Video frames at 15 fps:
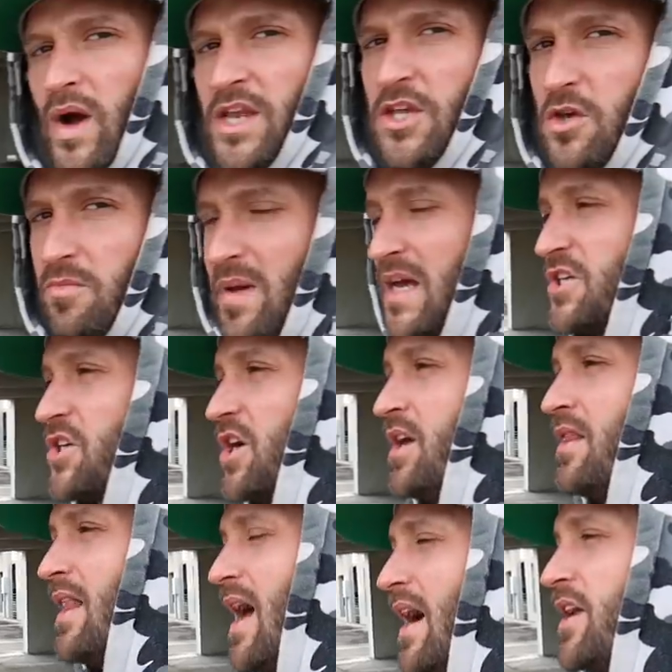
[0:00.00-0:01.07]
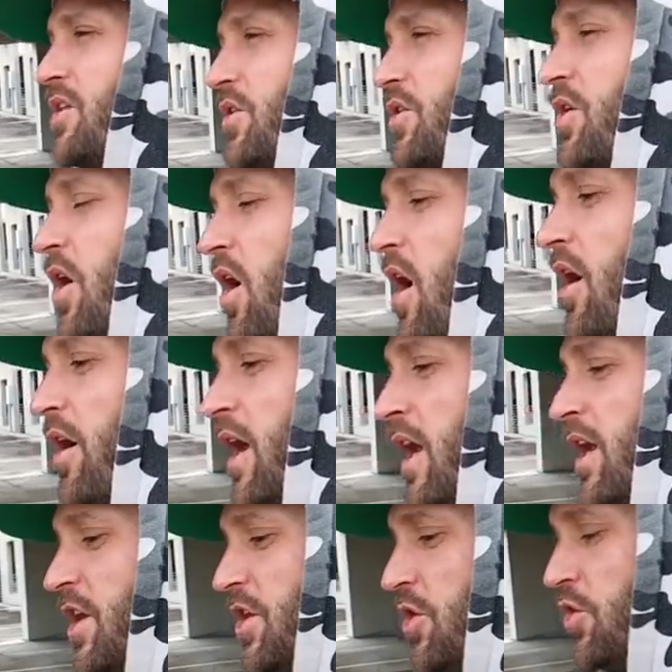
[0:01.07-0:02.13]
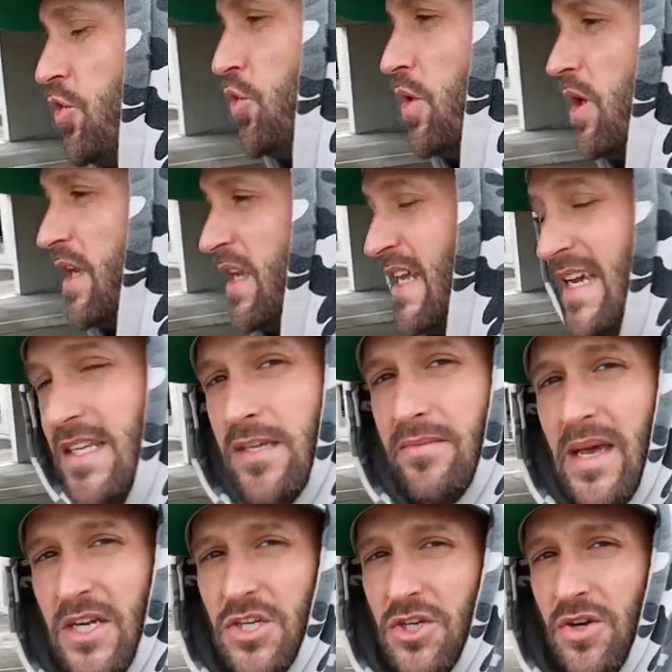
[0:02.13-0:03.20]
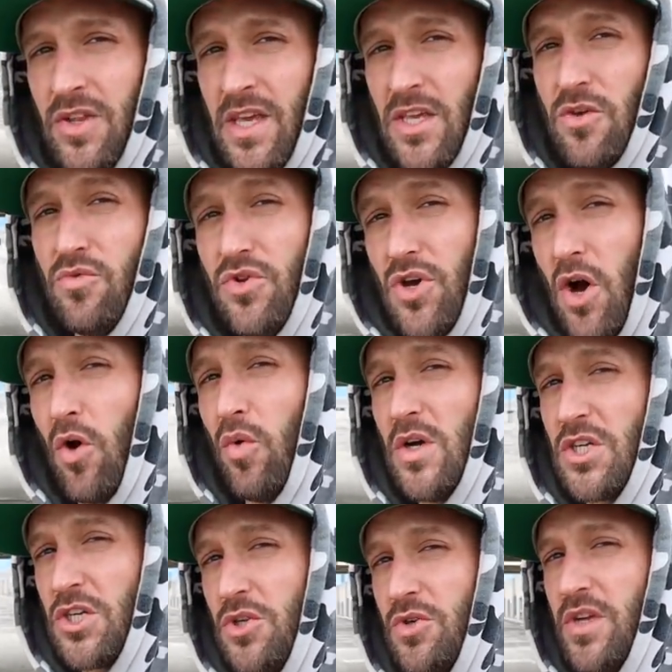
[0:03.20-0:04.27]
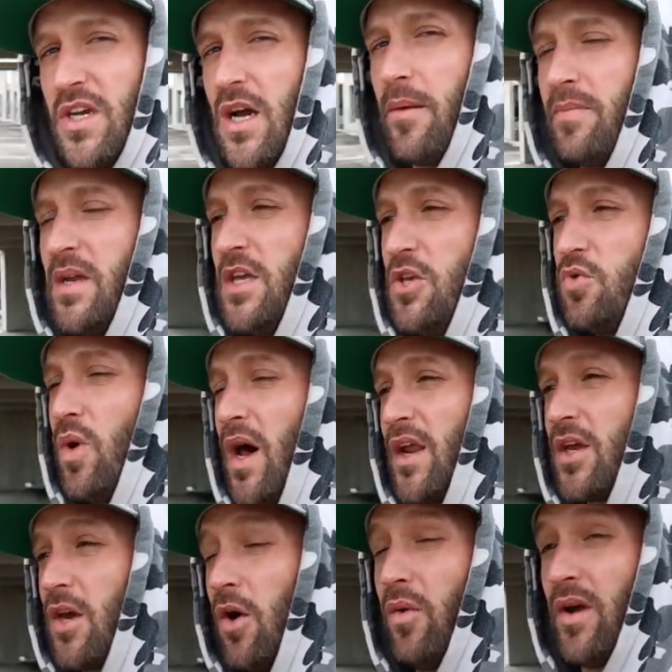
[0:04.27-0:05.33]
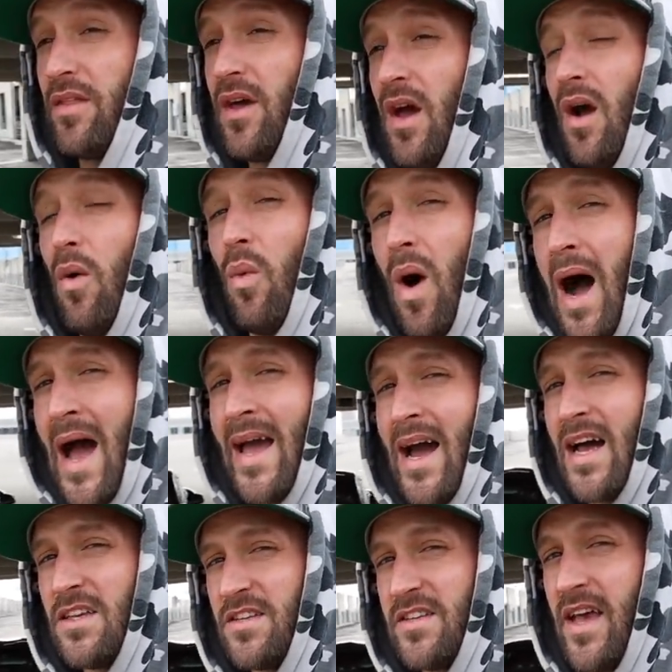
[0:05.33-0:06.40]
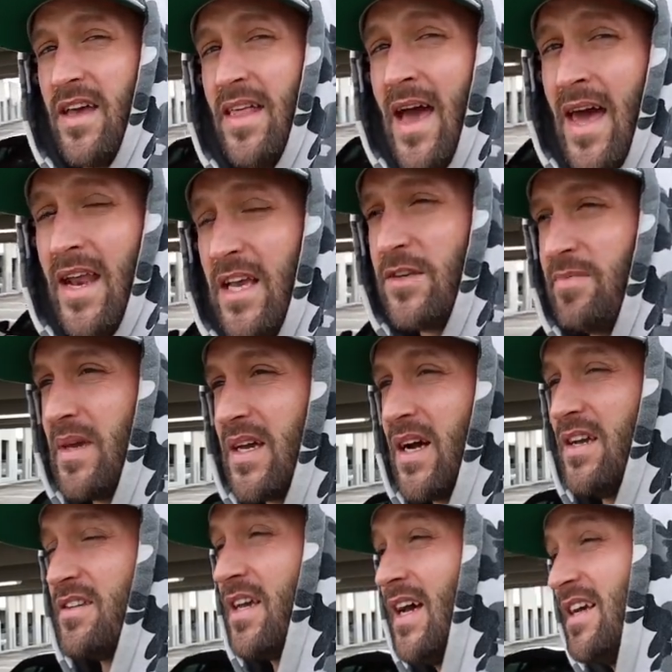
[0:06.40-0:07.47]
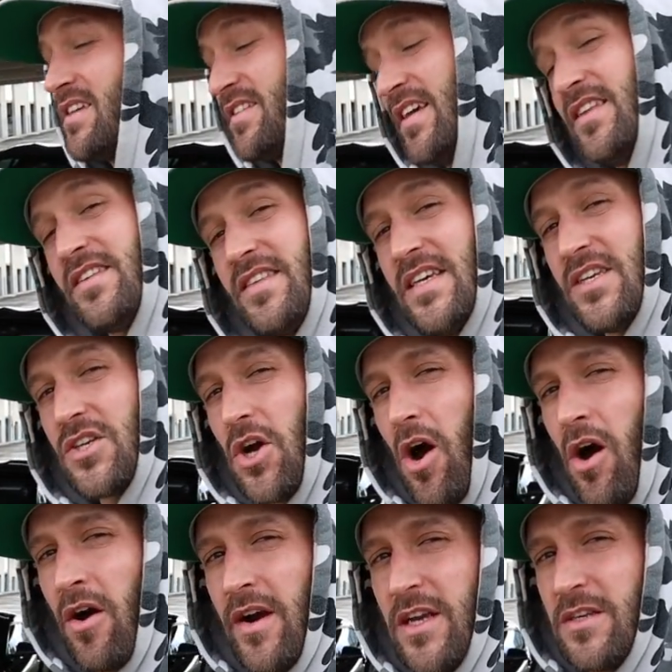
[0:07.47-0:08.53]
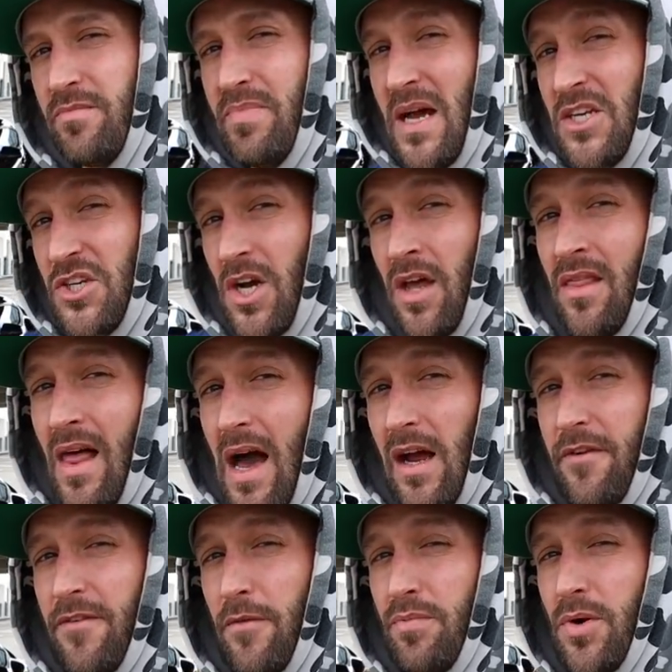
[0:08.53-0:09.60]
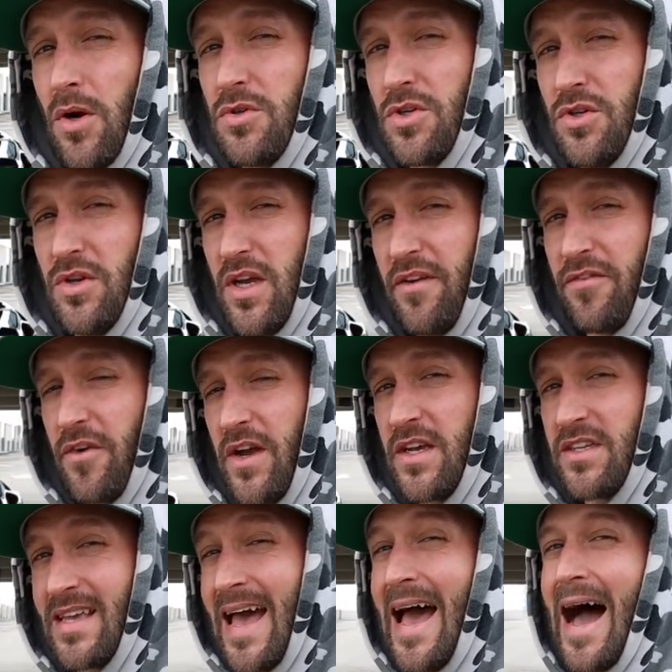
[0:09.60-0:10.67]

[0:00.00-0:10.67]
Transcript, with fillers: When you bench unlock your car, you need to make sure that you know which tuning company you want to go with. Why I say that is because since this car is bench unlocked for Pro Tuning Freaks,